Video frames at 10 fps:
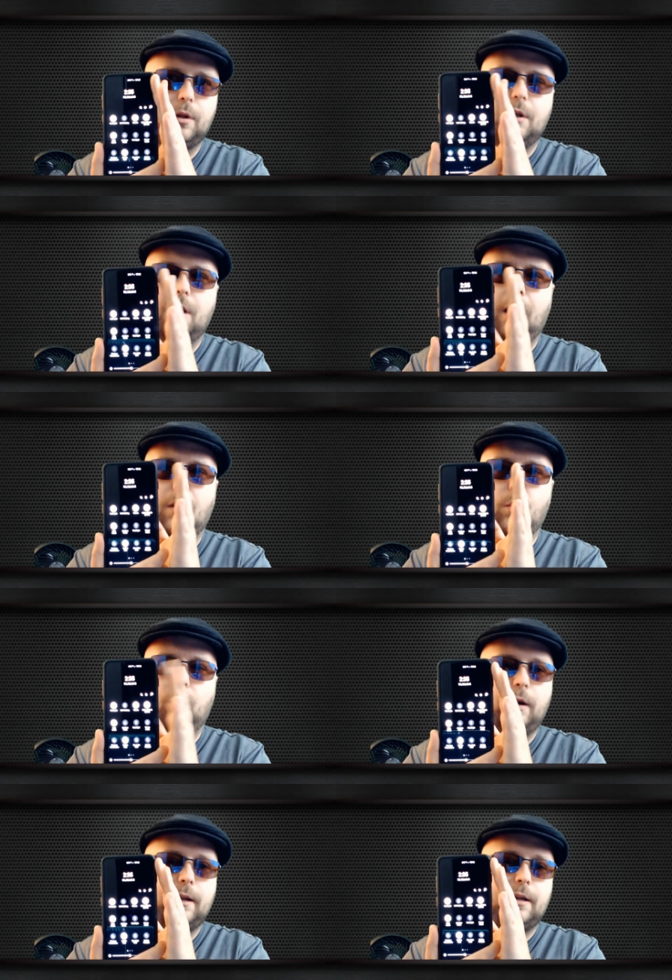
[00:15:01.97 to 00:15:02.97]

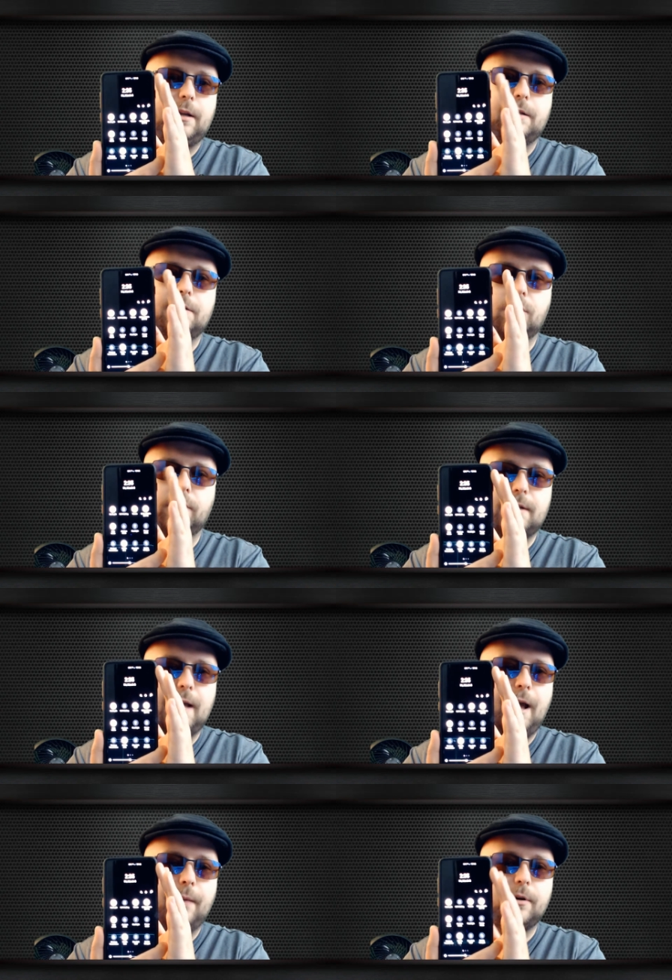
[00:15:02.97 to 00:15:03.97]
what it is, or the
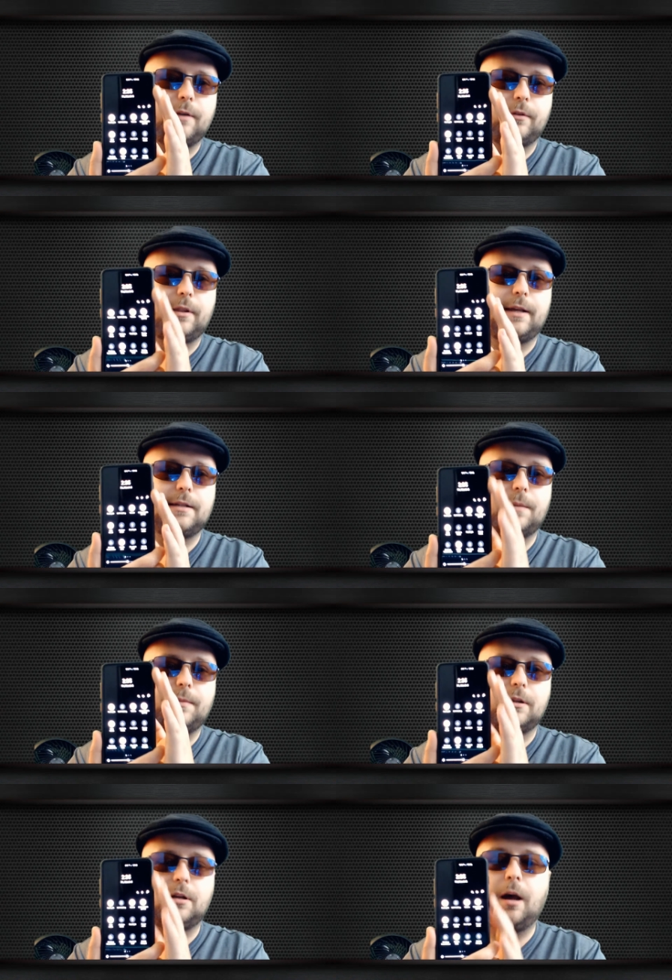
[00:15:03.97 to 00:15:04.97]
time, or different things up at
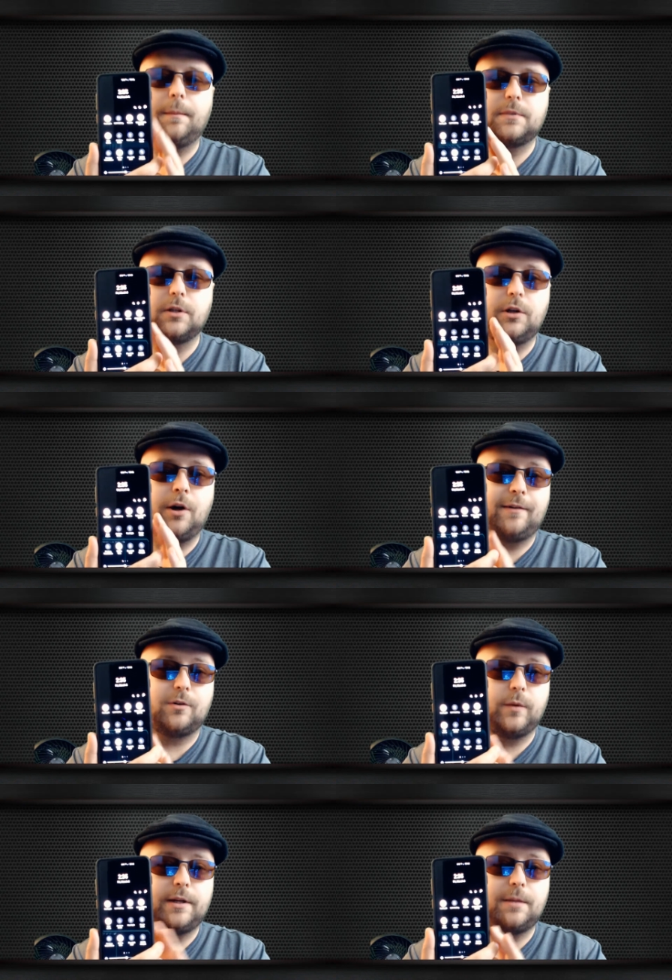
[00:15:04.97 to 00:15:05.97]
the top, so you don't have to
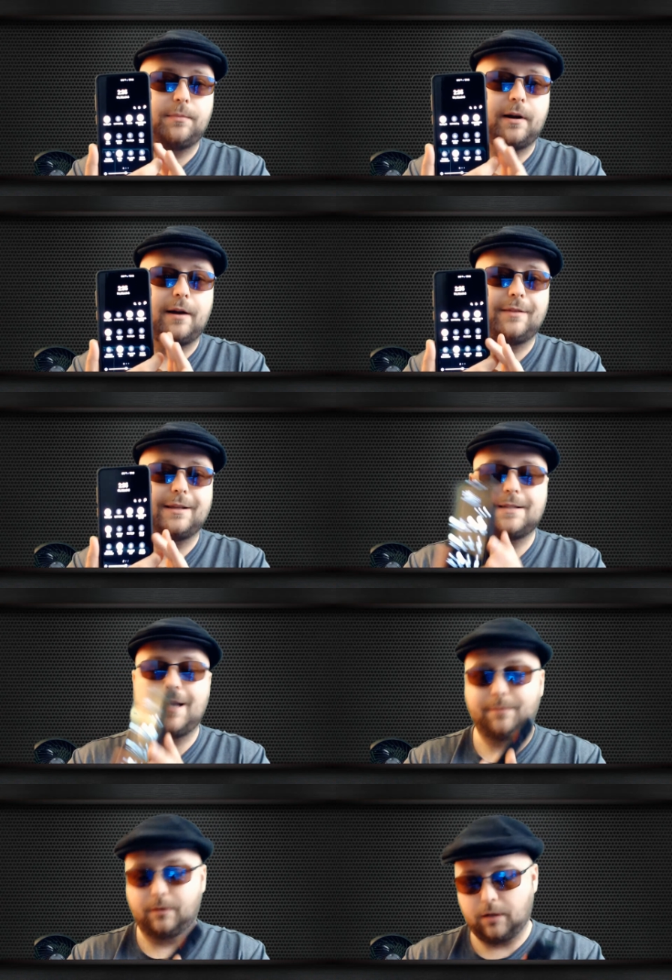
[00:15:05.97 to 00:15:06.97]
reach up there. Everything's
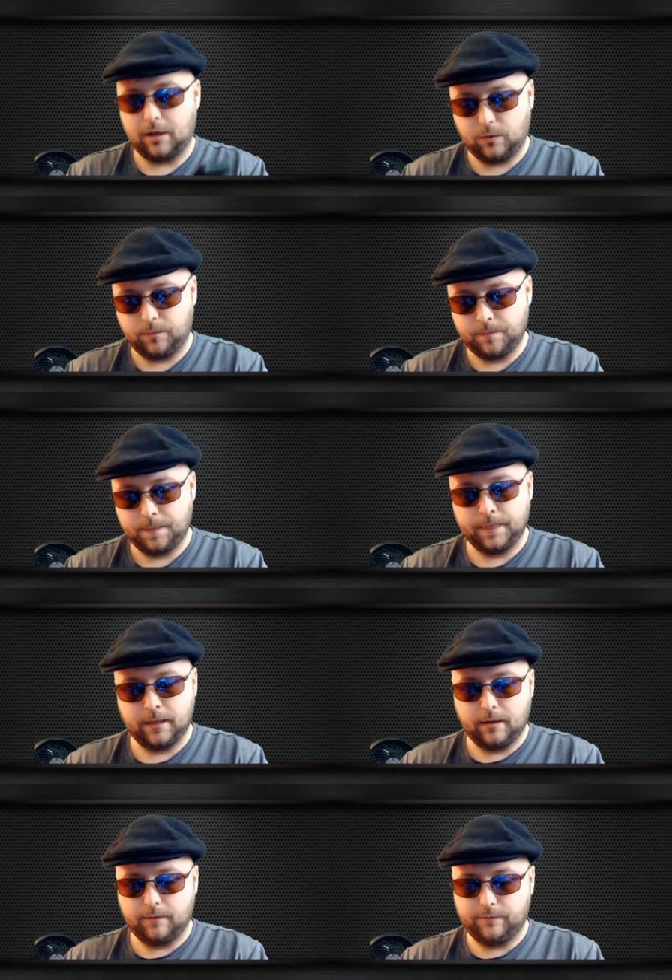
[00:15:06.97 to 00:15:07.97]
down below.
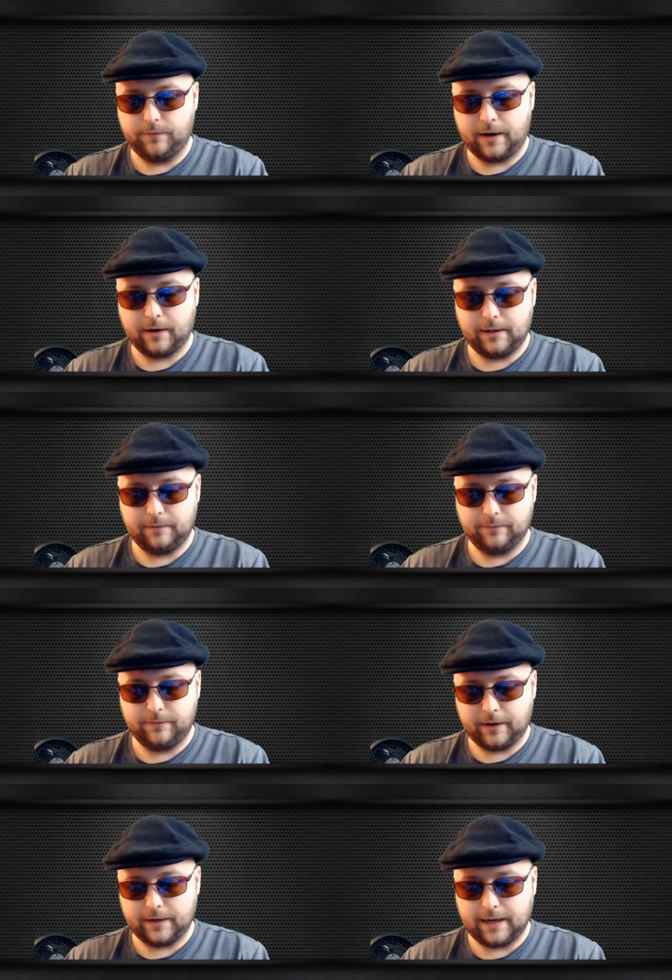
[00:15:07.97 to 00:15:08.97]
Very,
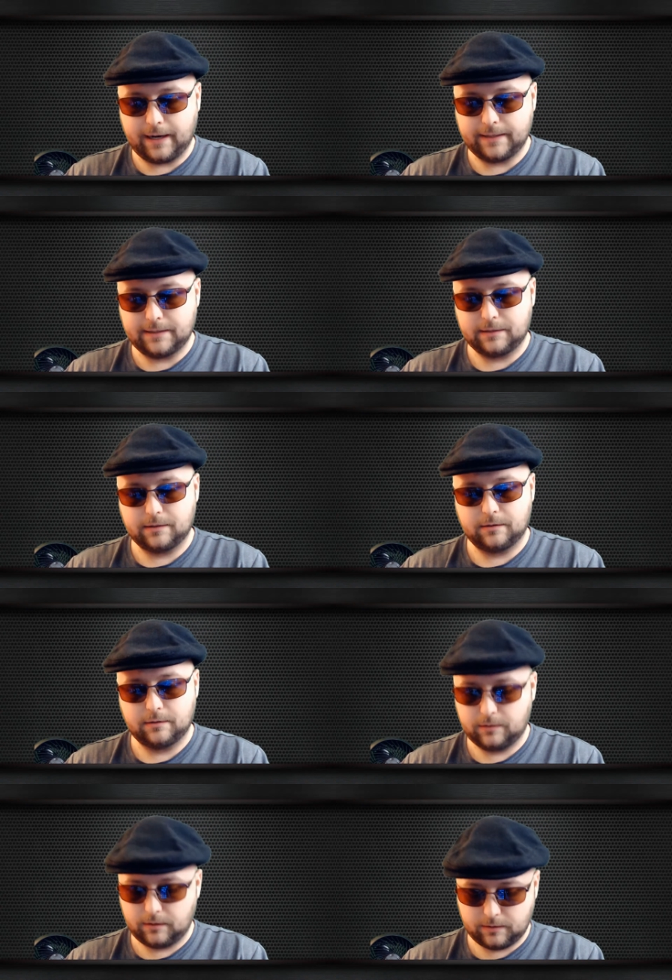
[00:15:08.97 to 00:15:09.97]
very nice.
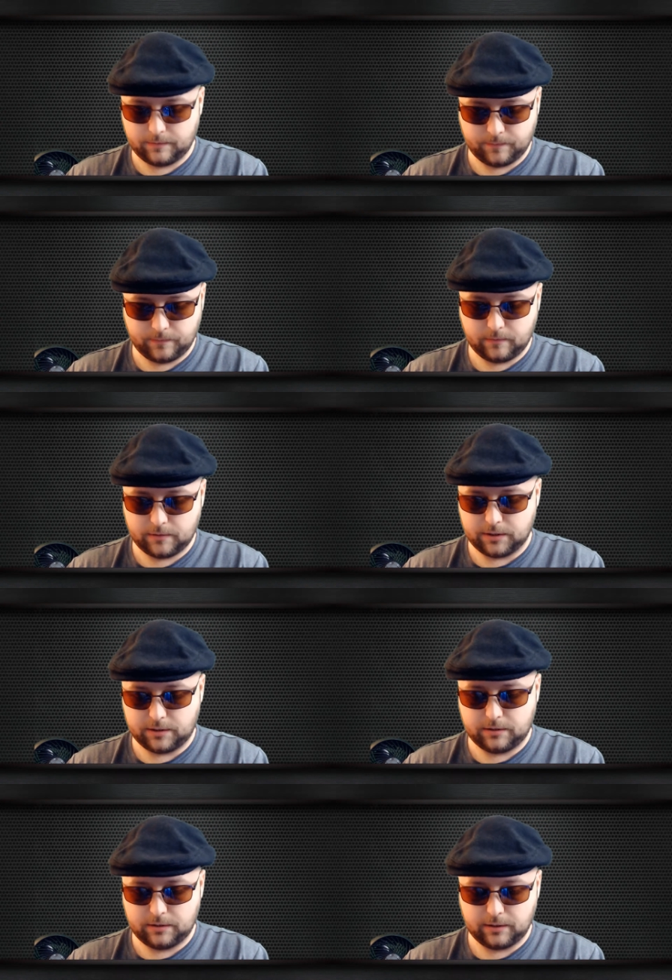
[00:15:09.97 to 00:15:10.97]

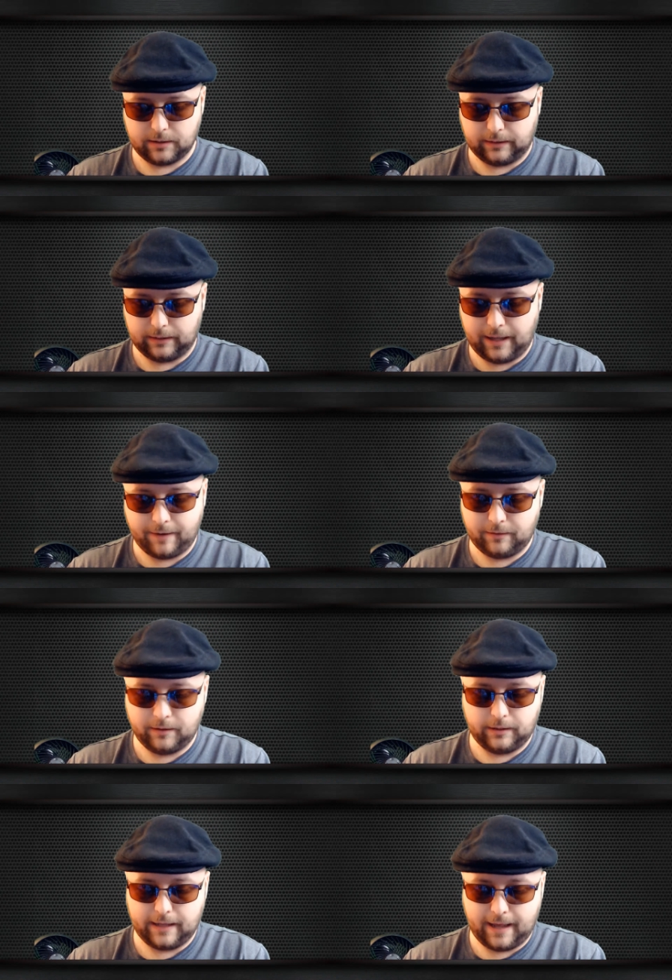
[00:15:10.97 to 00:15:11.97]
Just
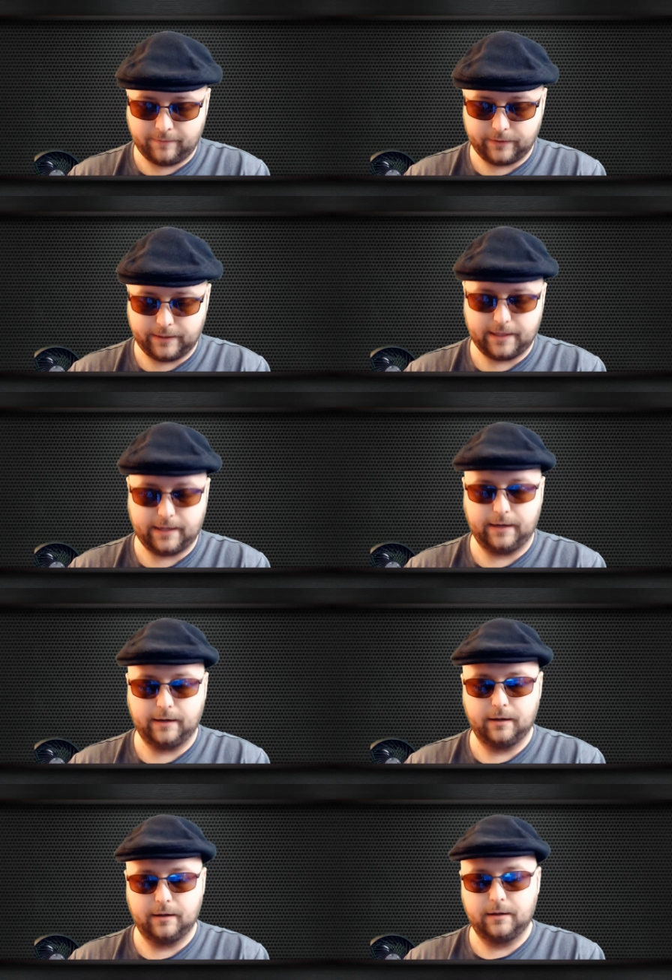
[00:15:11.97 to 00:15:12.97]
literally
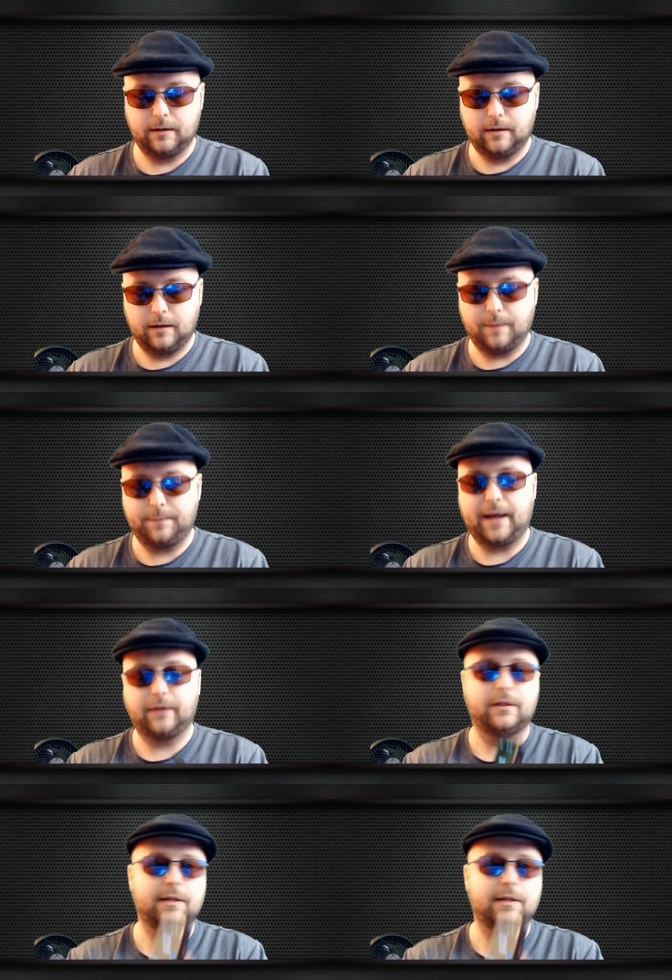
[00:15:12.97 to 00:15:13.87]
everything about this.